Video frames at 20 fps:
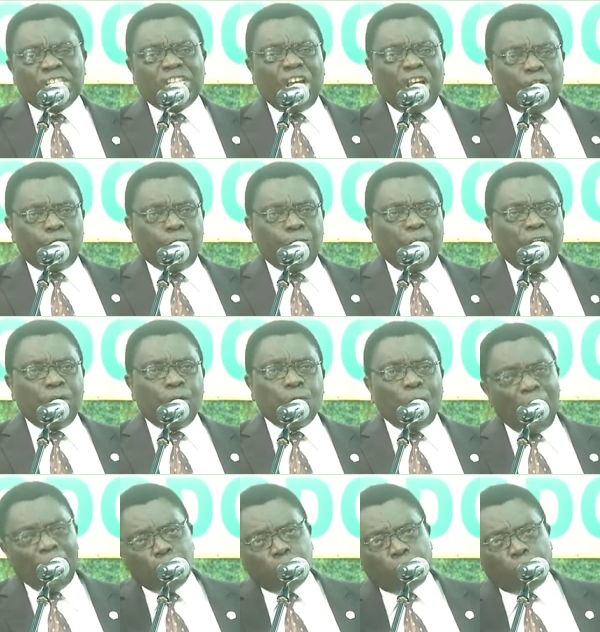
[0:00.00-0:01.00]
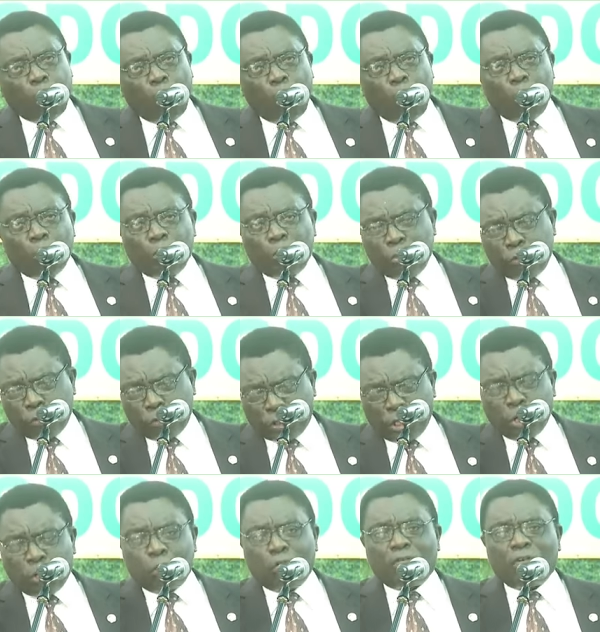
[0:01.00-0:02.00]
save me when you come to
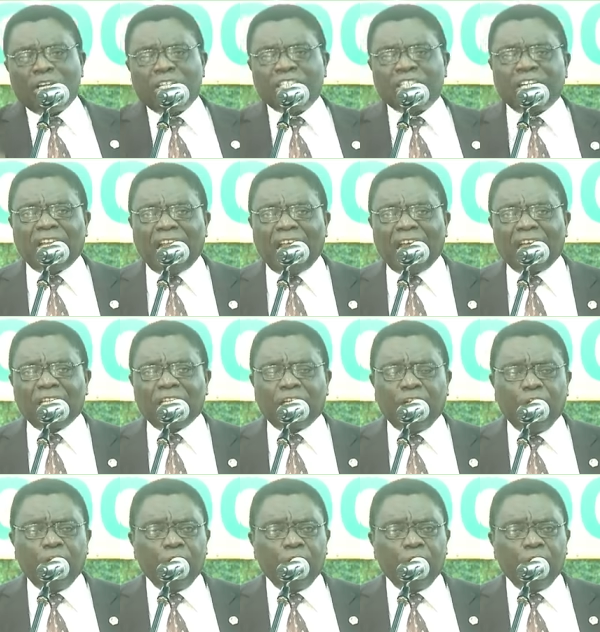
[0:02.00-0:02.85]
take over this land.